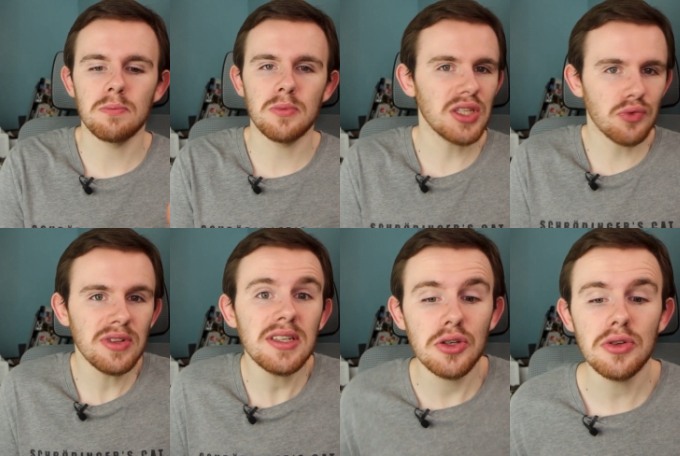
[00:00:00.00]
was a
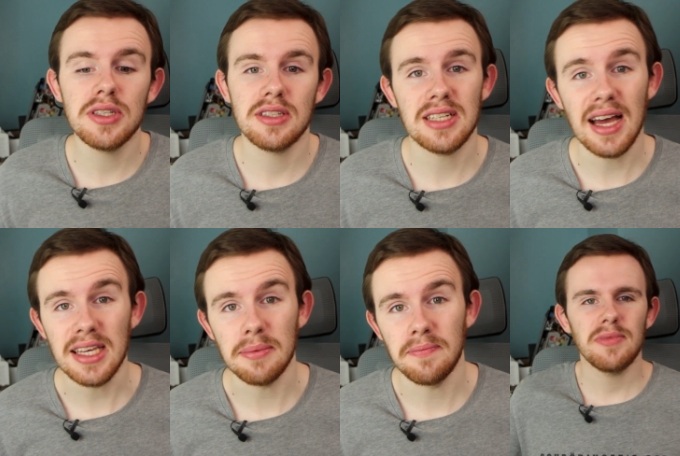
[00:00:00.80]
really good
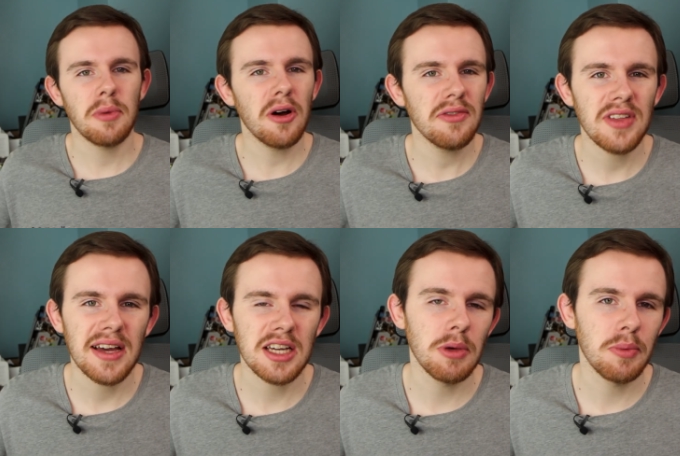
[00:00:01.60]
time. Part of
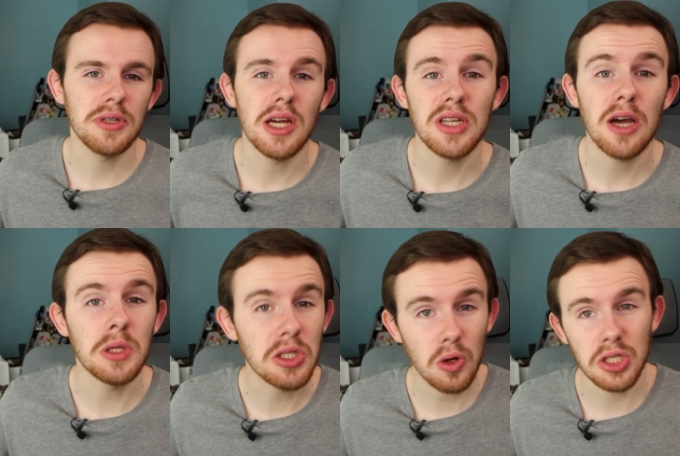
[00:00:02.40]
that can be put down to how
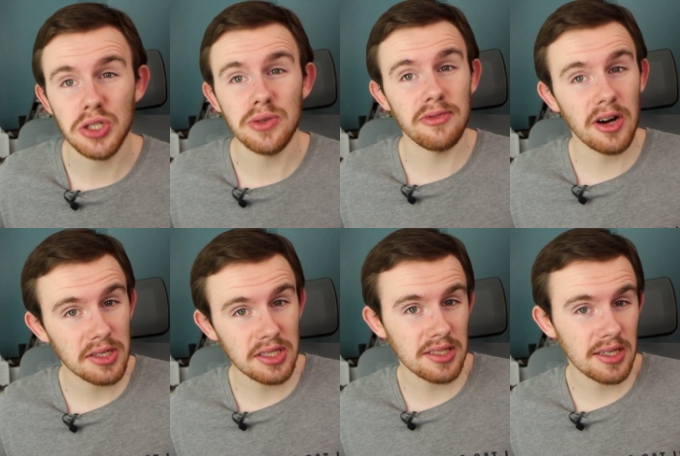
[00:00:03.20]
the Scottish
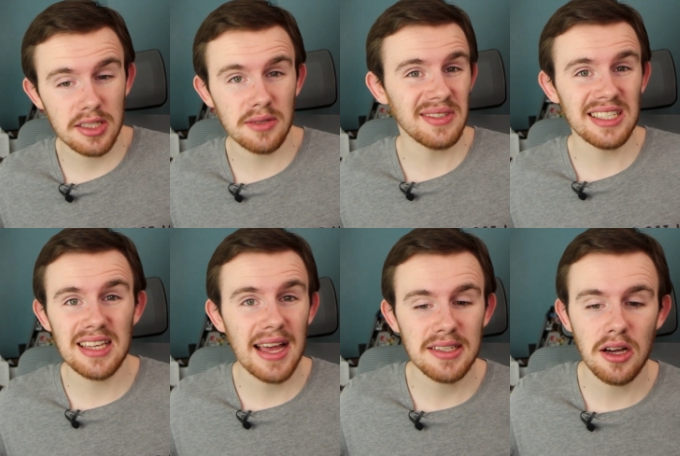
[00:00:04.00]
university system is
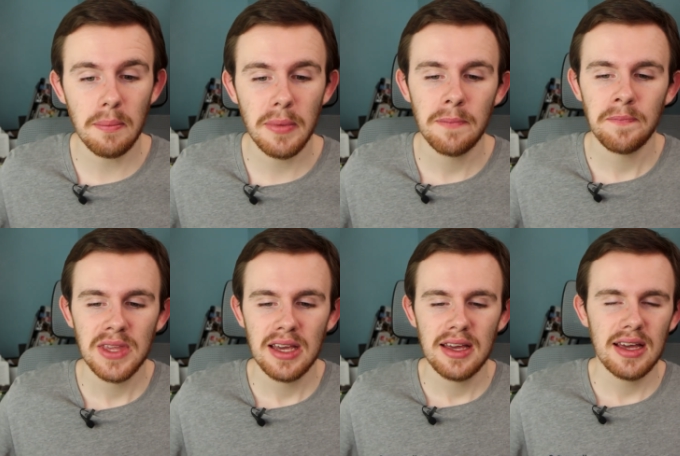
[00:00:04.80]
set up.
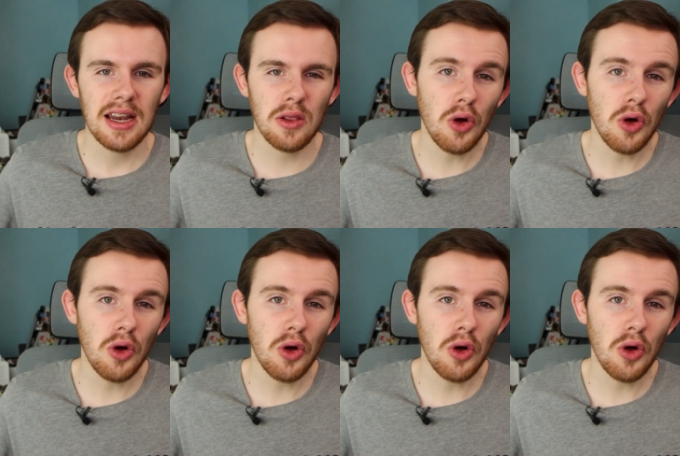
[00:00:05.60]
In a